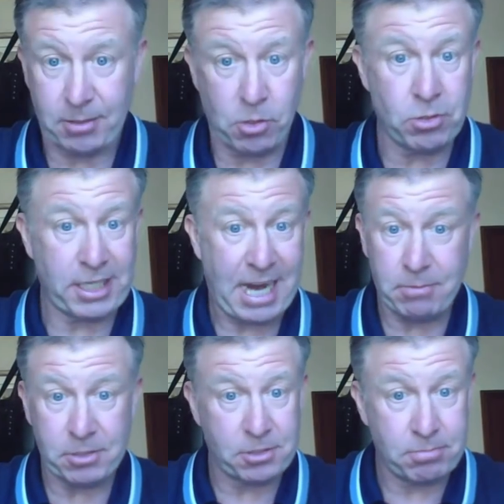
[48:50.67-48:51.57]
Gordon
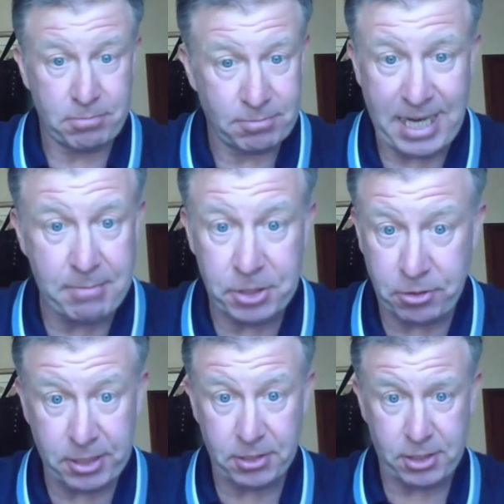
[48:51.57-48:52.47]
Cowans came and
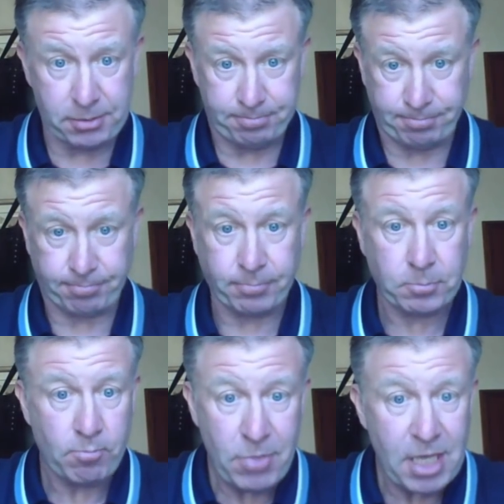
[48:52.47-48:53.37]
joined us.
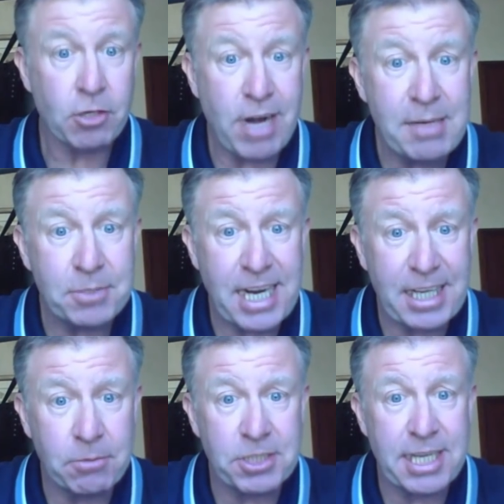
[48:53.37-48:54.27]
Graham
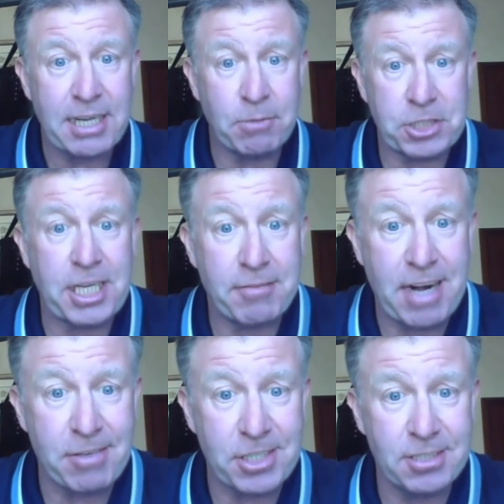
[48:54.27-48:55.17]
Taylor was there with Steve
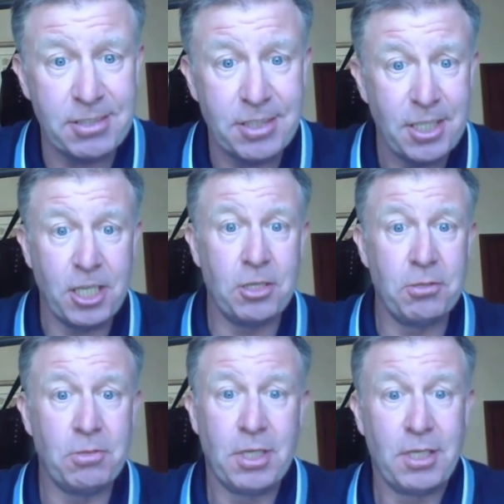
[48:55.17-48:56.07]
Harrison,
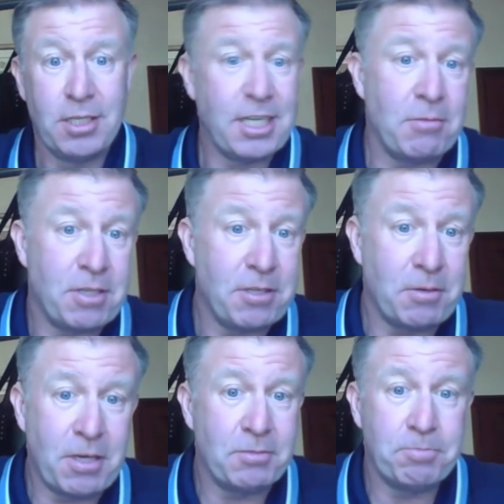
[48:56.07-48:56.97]
who.
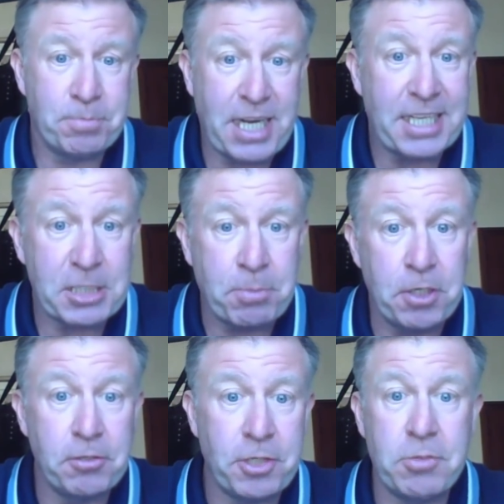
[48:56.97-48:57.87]
And Dennis
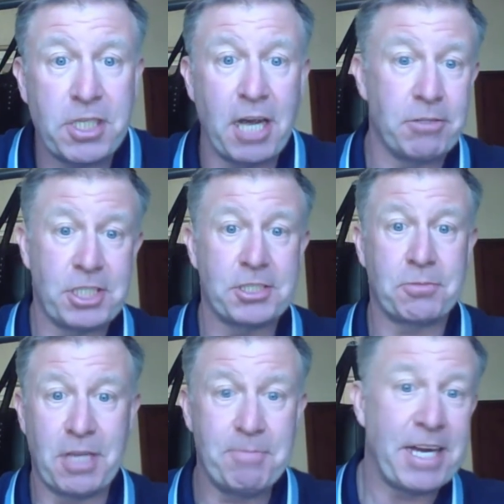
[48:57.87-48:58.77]
Booth, who were
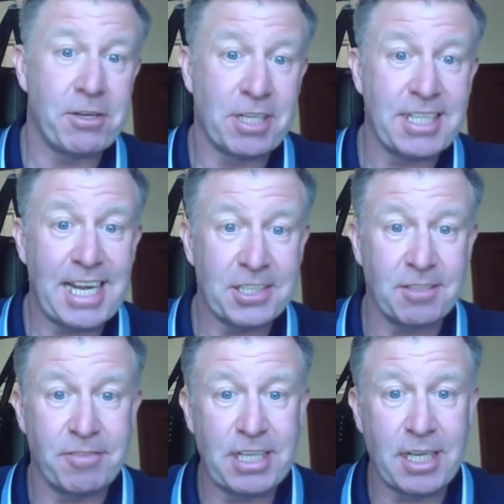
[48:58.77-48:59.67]
coaches in my younger days
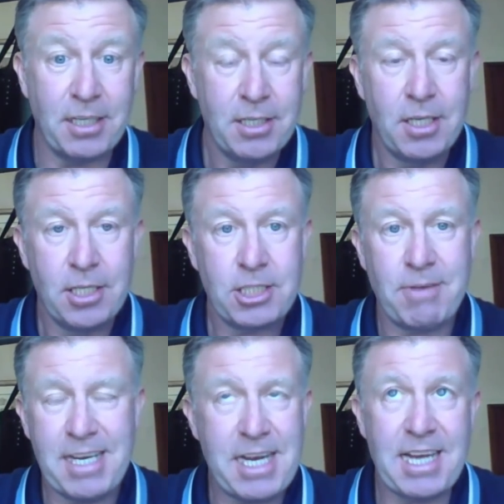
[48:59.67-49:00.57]
at Villa. So
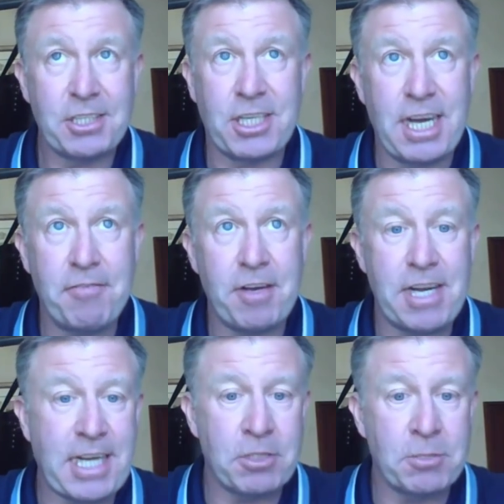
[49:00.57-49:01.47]
I felt
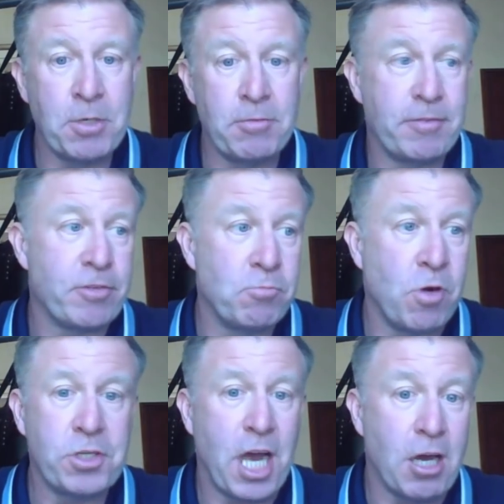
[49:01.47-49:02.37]
was moving from
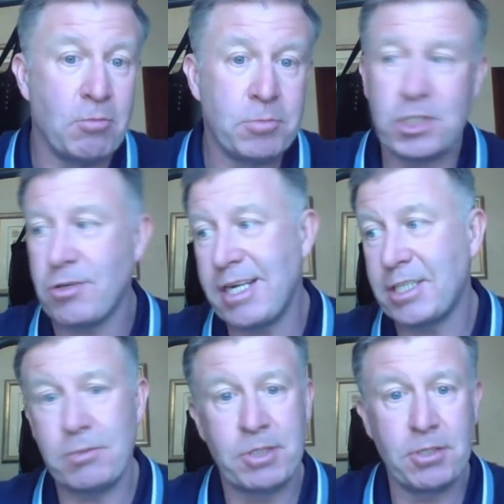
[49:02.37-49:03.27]
one home
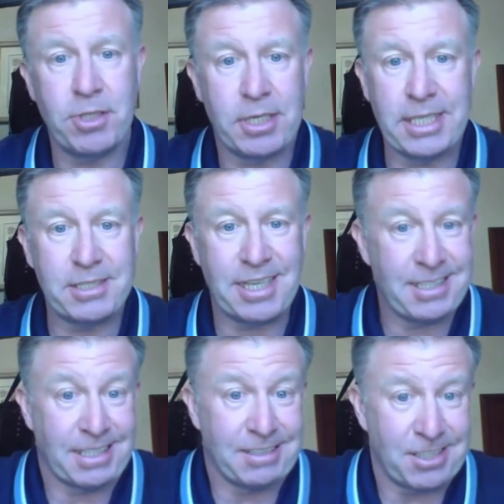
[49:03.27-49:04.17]
straight to another. It
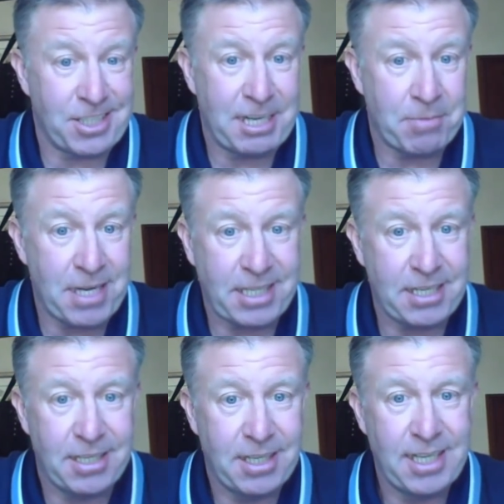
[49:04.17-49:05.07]
didn't seem like
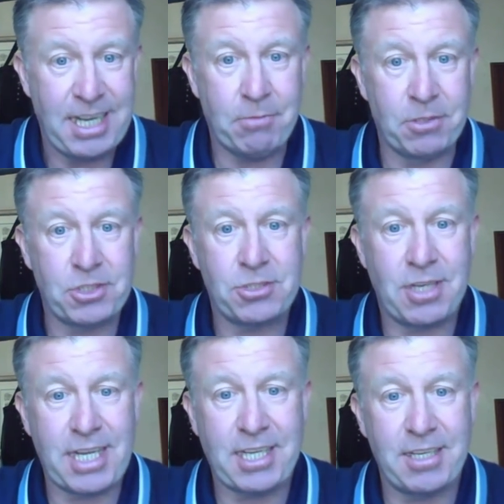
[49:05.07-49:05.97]
it was
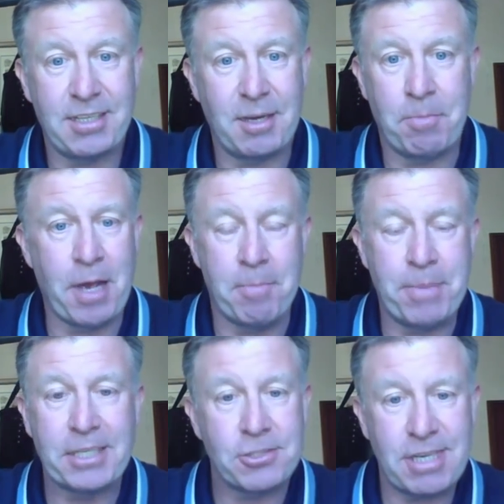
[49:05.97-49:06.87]
like a
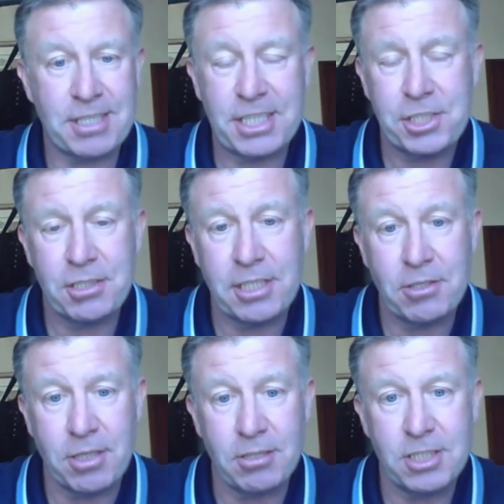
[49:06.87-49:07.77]
big transition, in
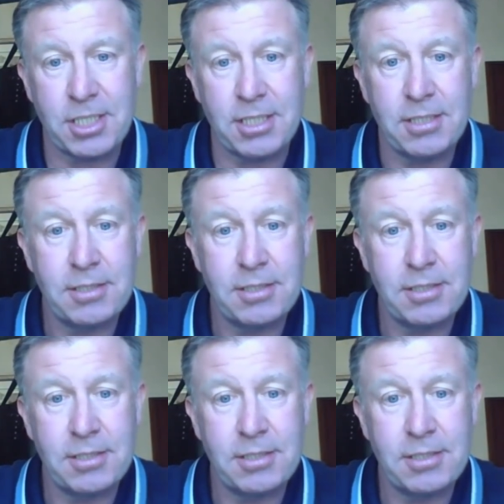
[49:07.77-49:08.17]
all honesty.